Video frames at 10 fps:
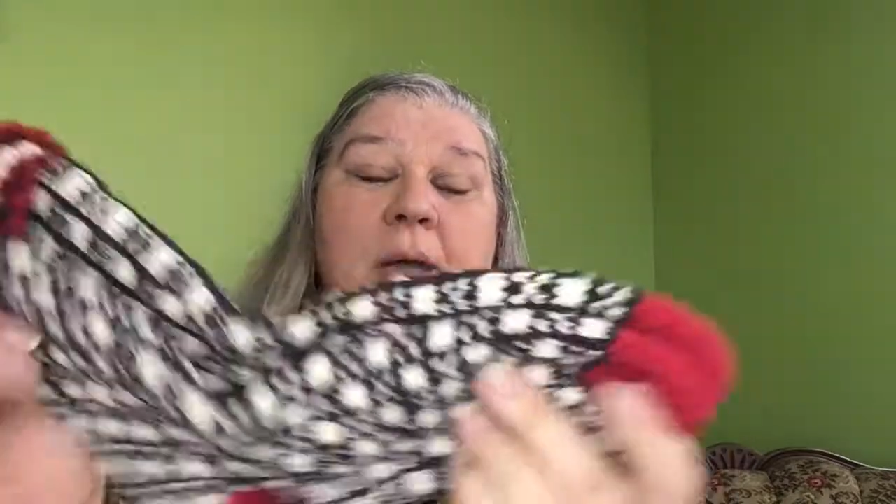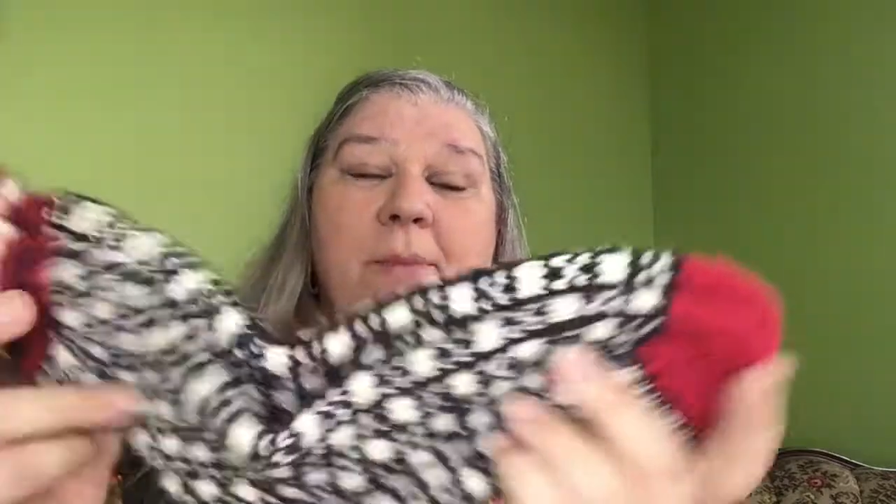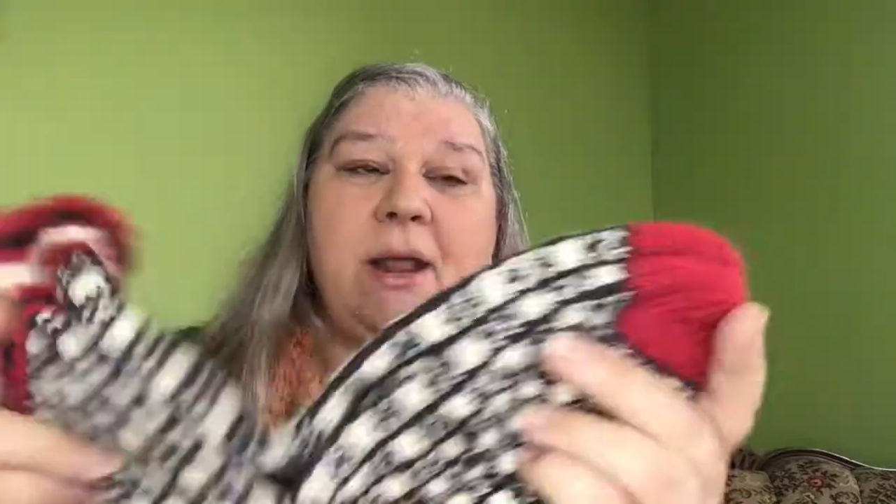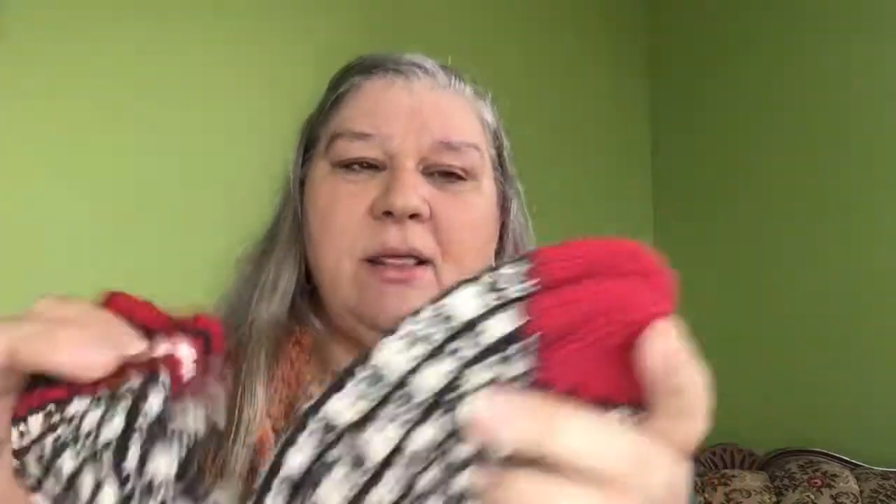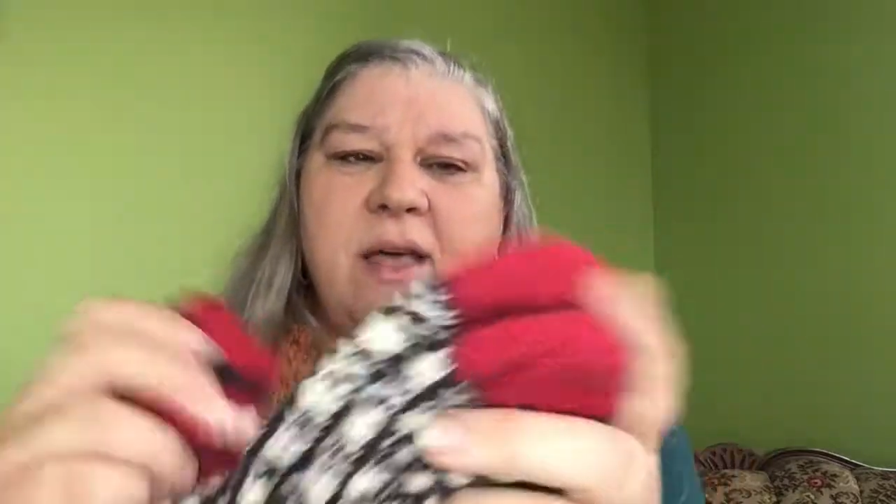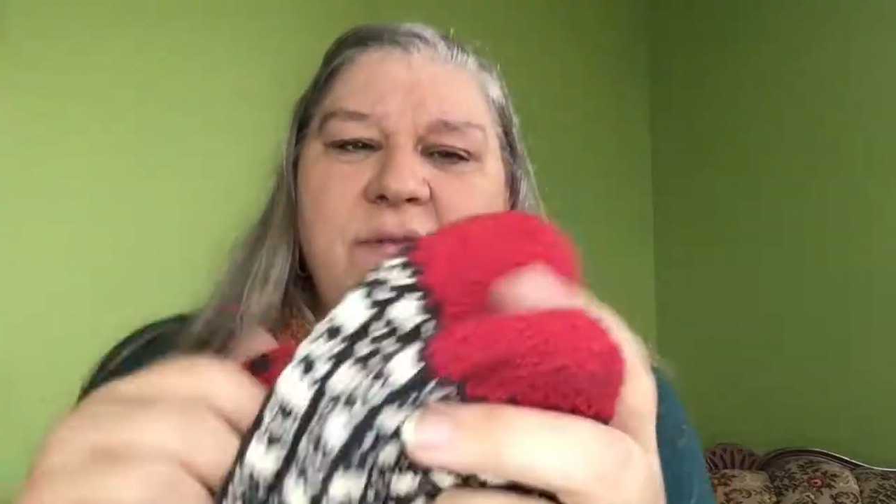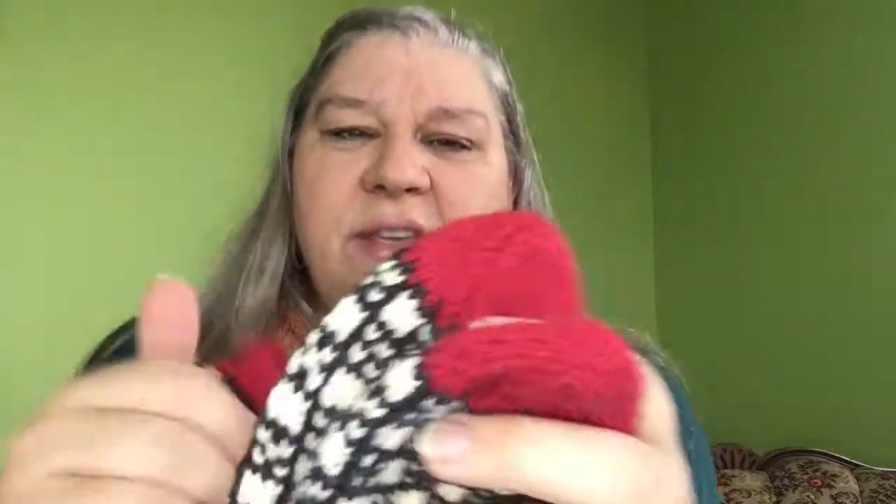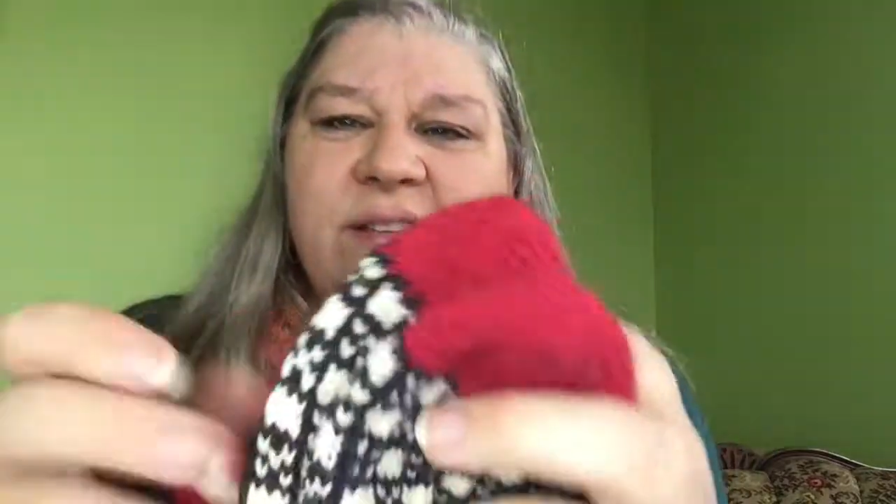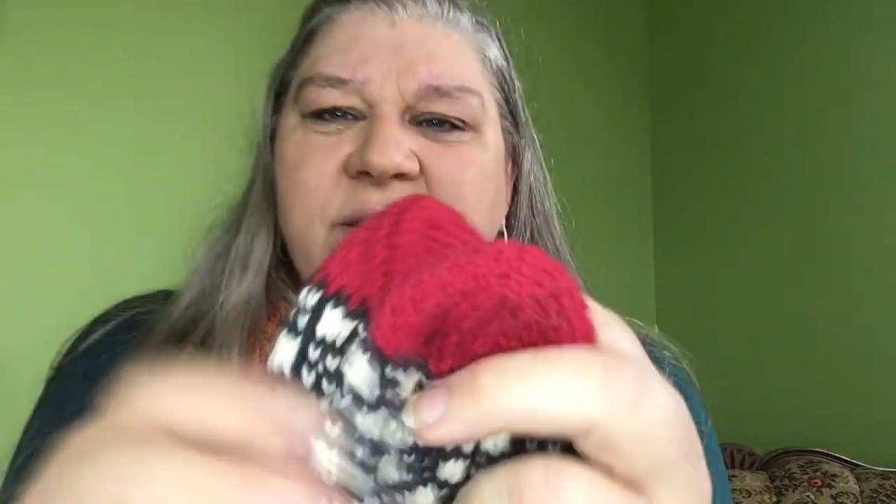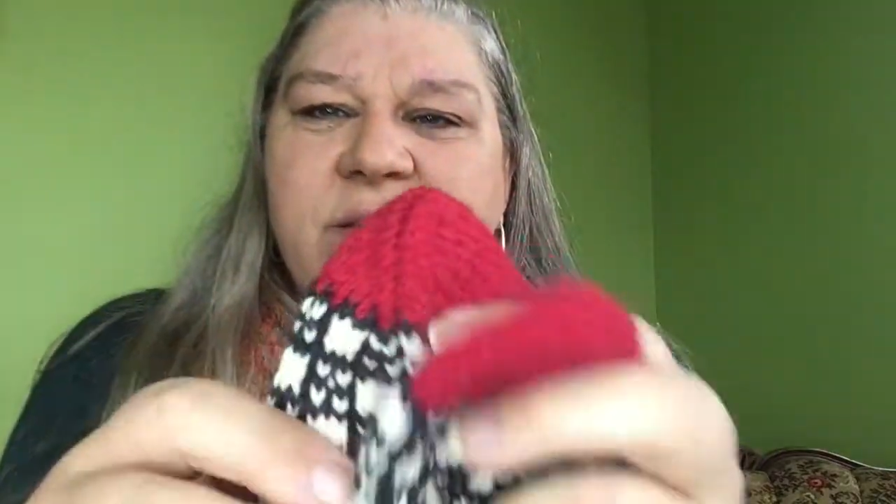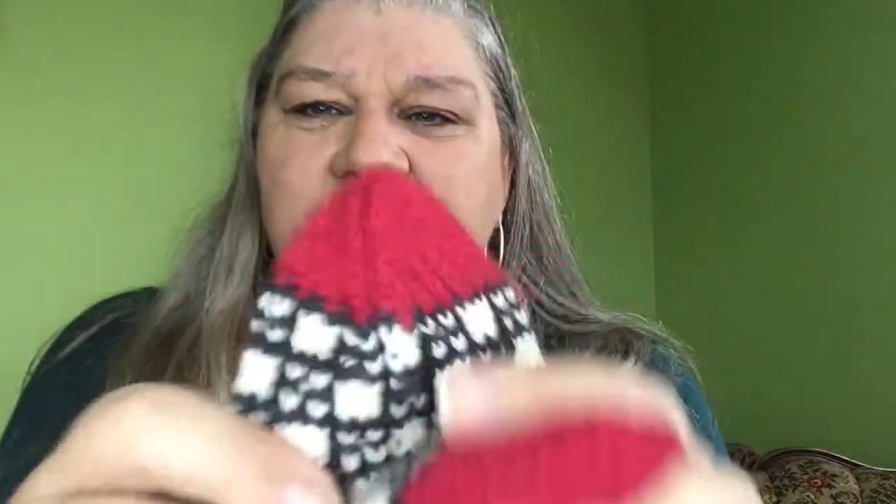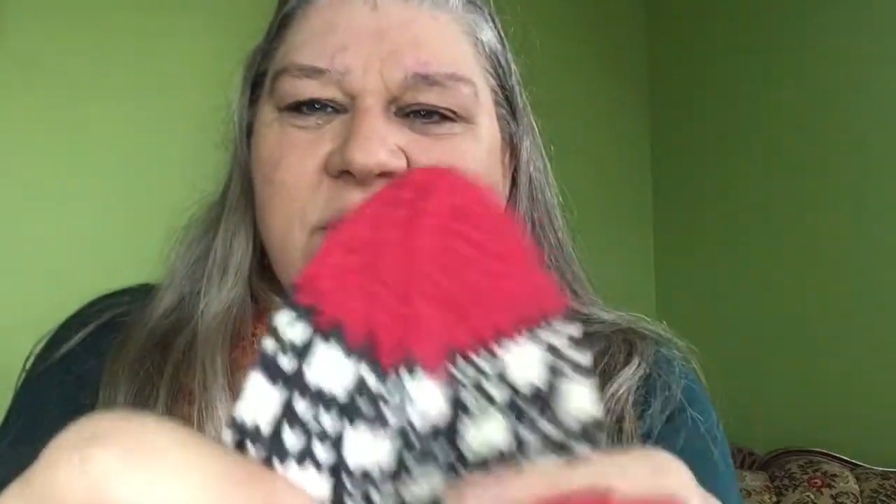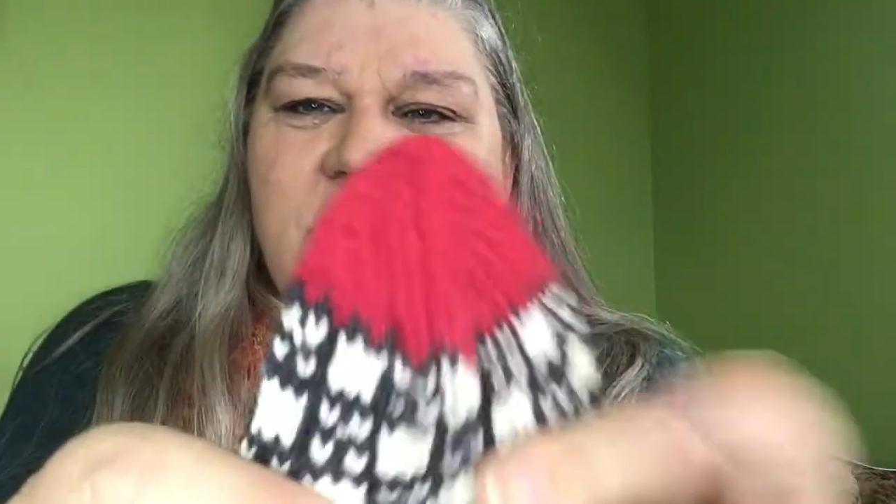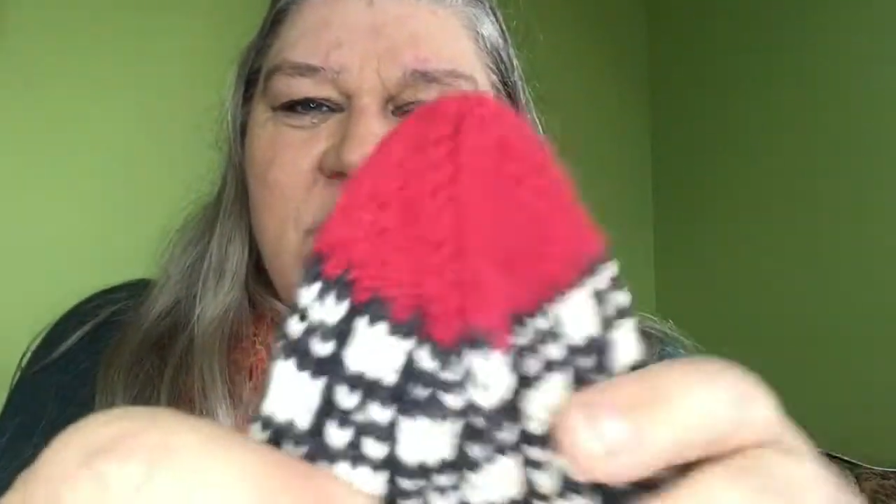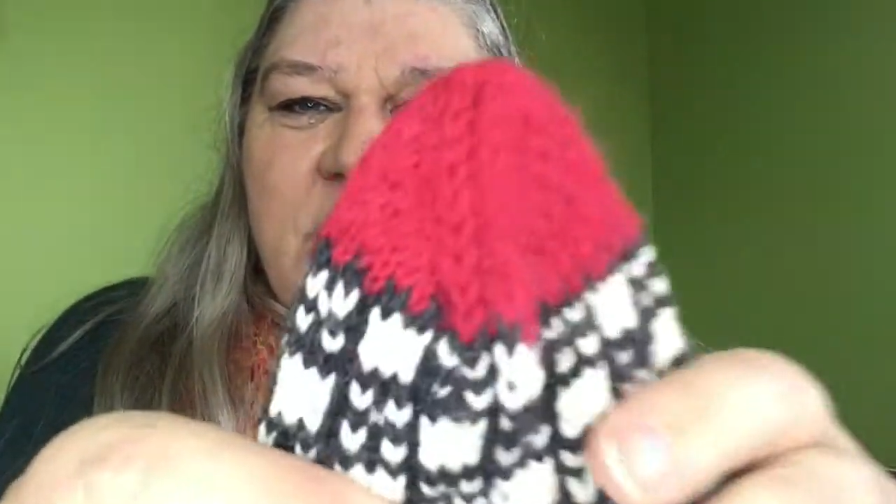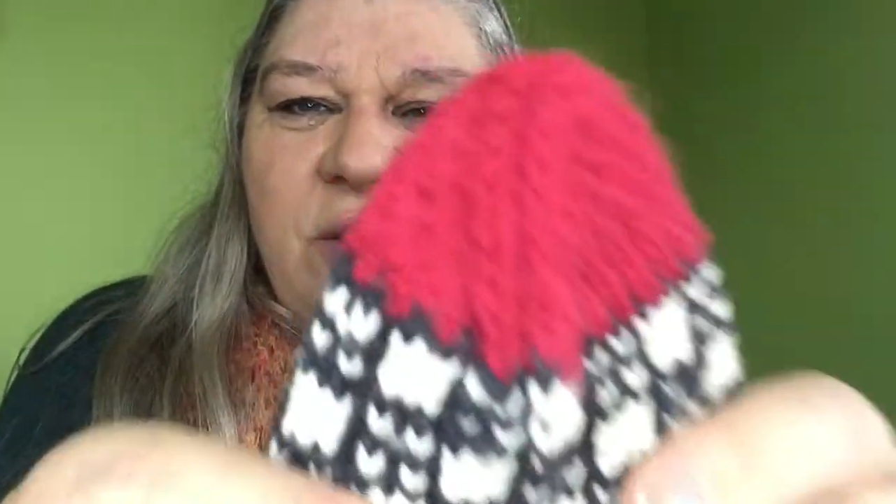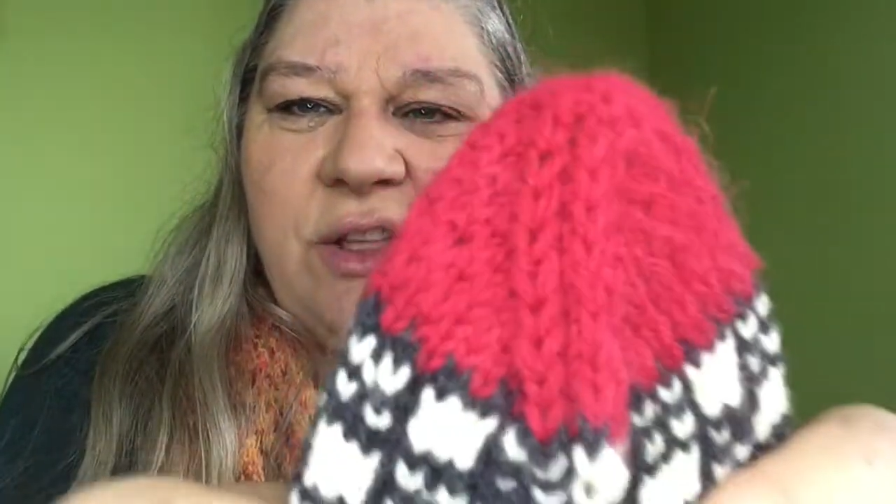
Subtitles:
But I love this detail